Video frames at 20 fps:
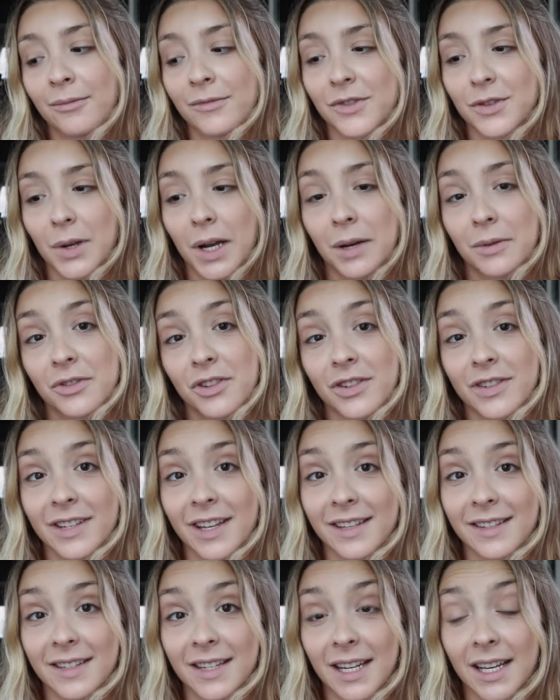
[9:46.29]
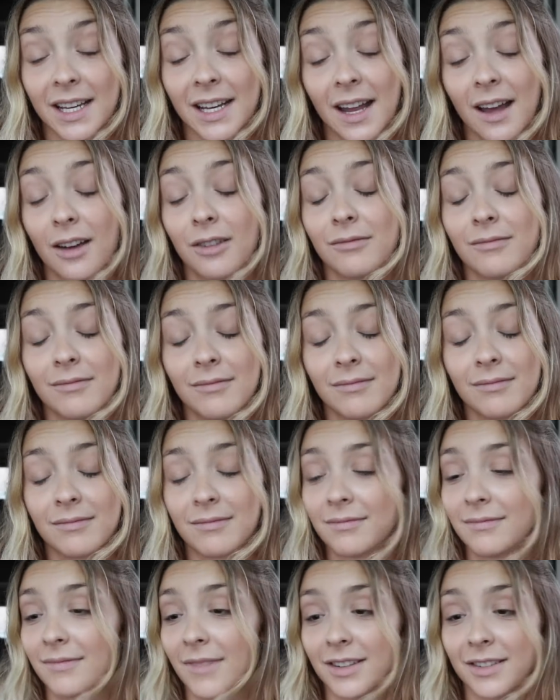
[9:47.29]
So I would just say stick it out
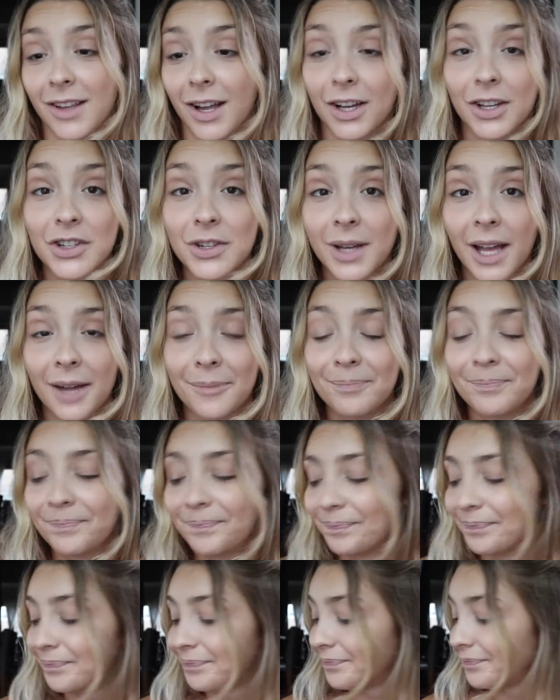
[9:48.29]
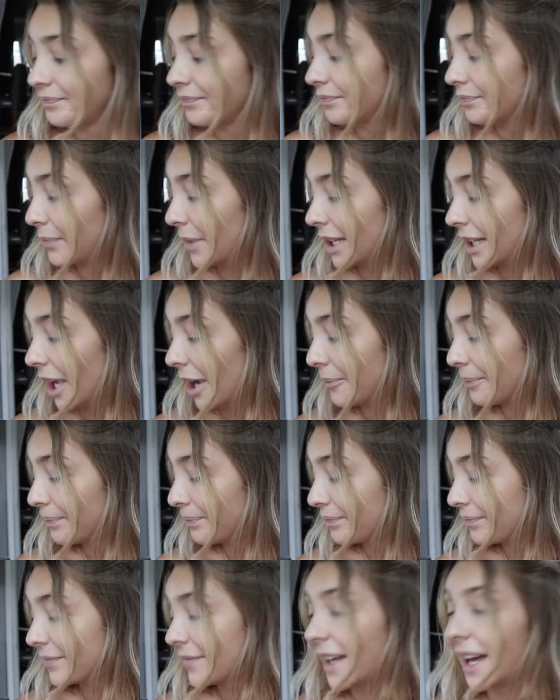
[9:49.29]
as long as you can. But yeah,
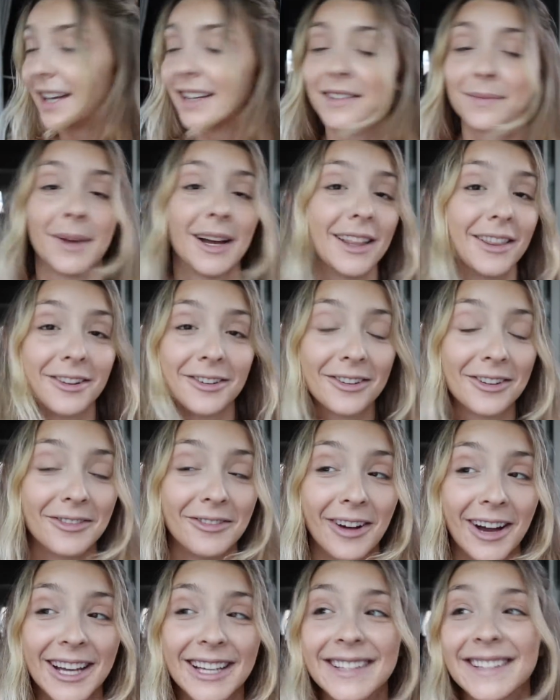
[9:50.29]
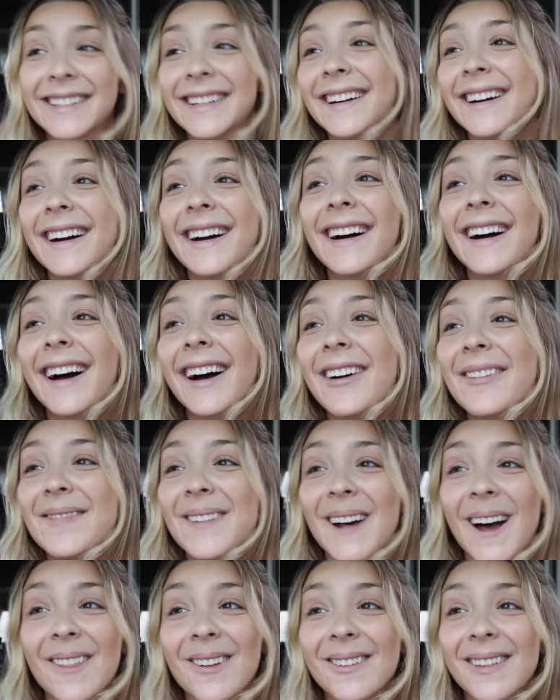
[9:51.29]
that is my little advice.
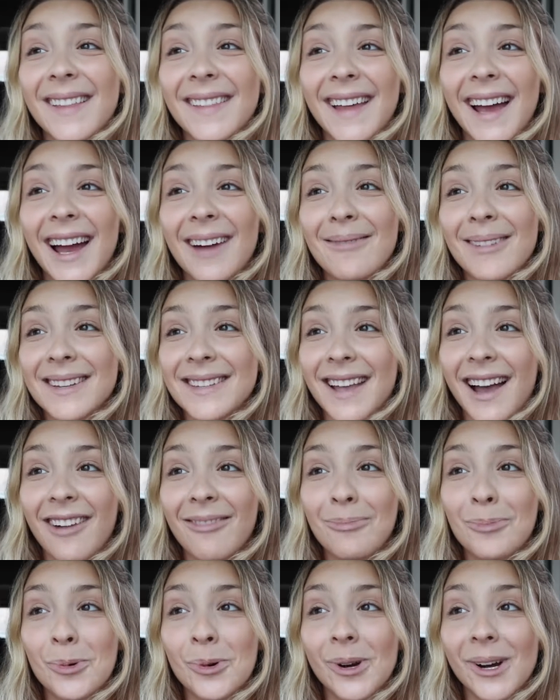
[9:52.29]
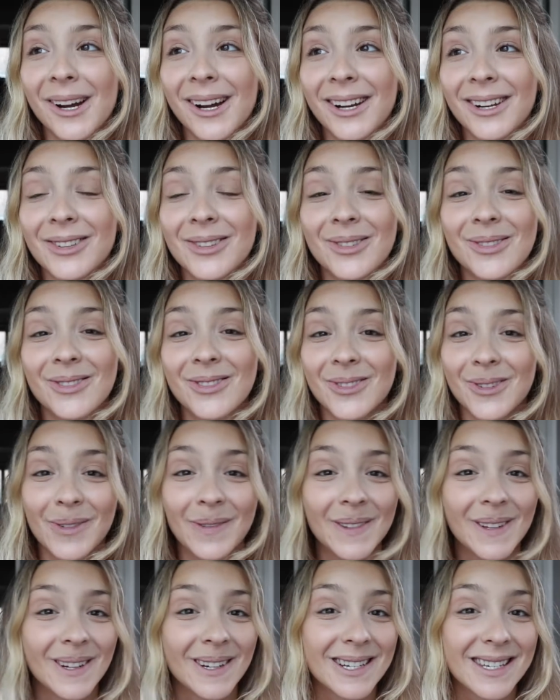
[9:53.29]
But other than that, my sophomore,
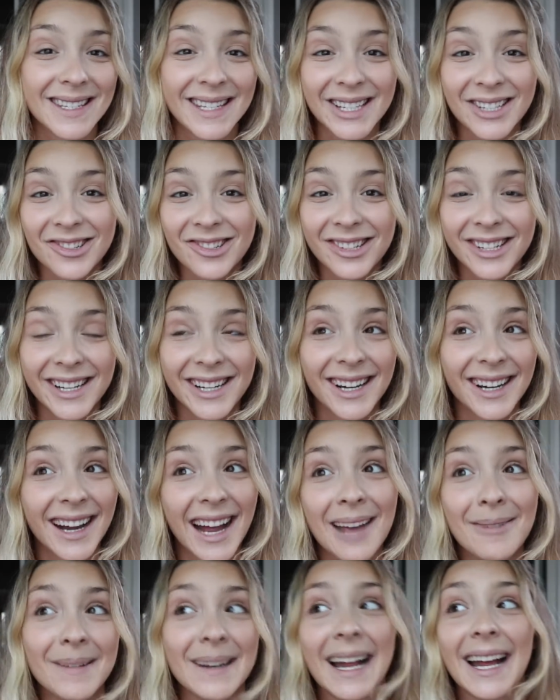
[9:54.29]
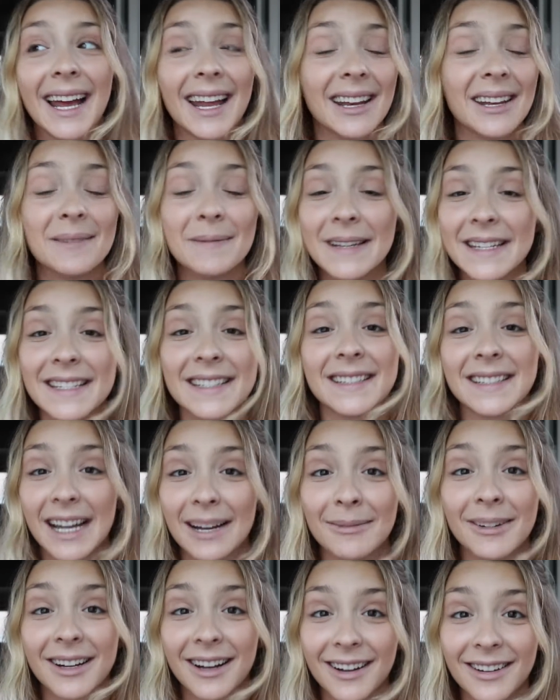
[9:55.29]
junior, senior year, I mean, I had an amazing
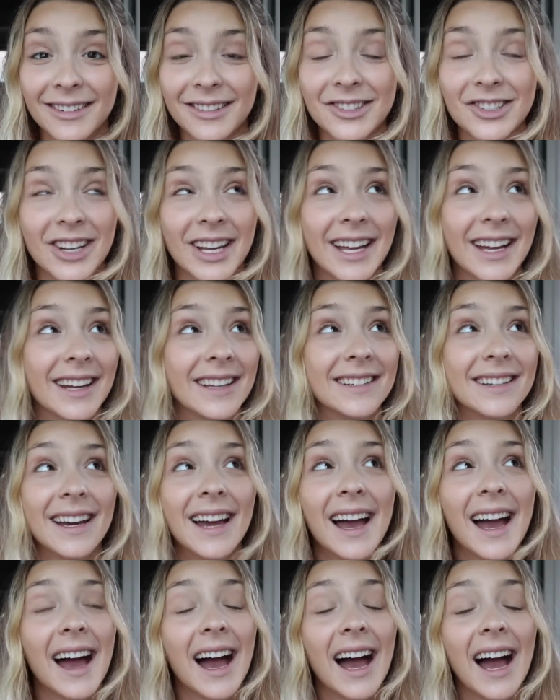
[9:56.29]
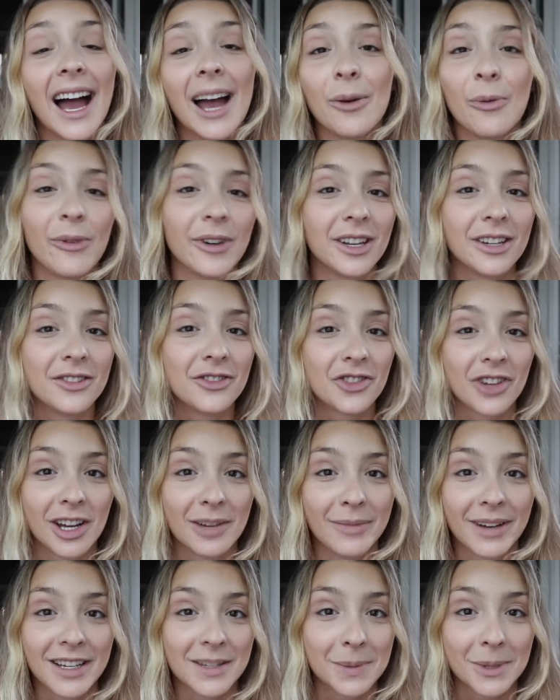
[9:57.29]
time at college, and I wouldn't
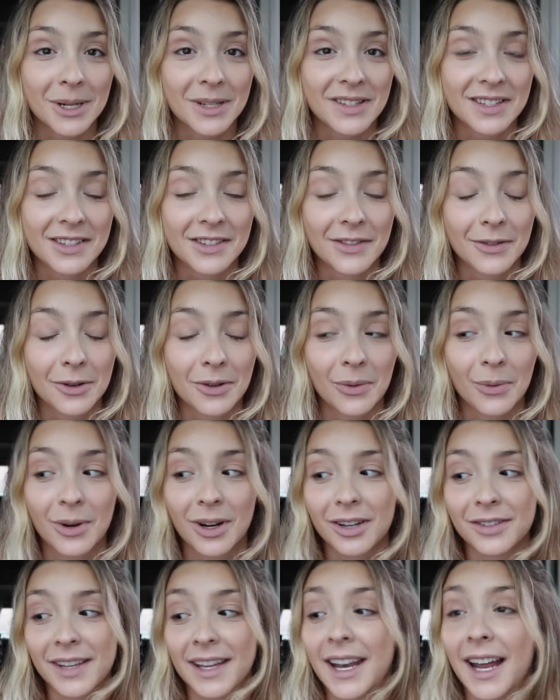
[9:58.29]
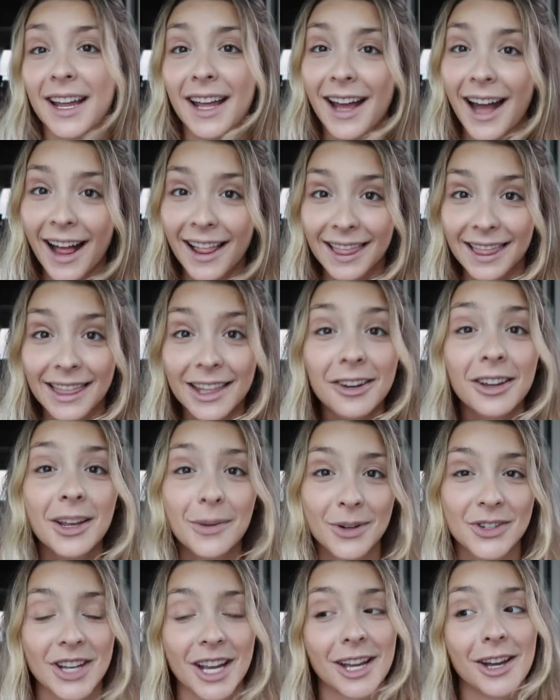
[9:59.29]
trade my experiences for the world. And I
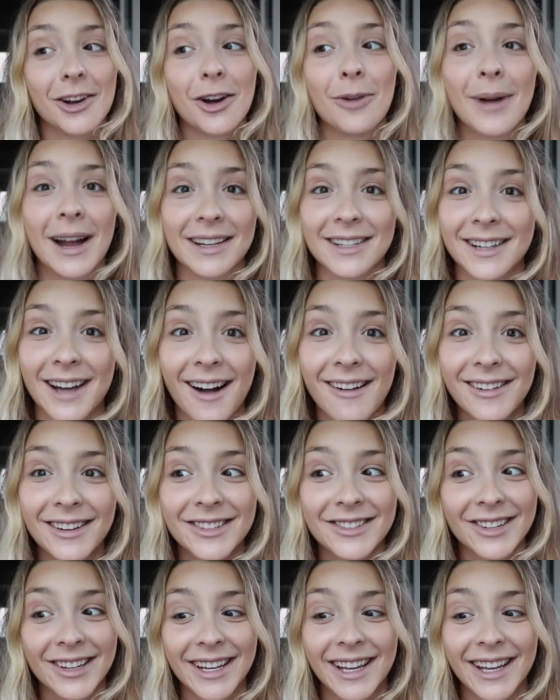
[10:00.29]
literally wish I could go back to college.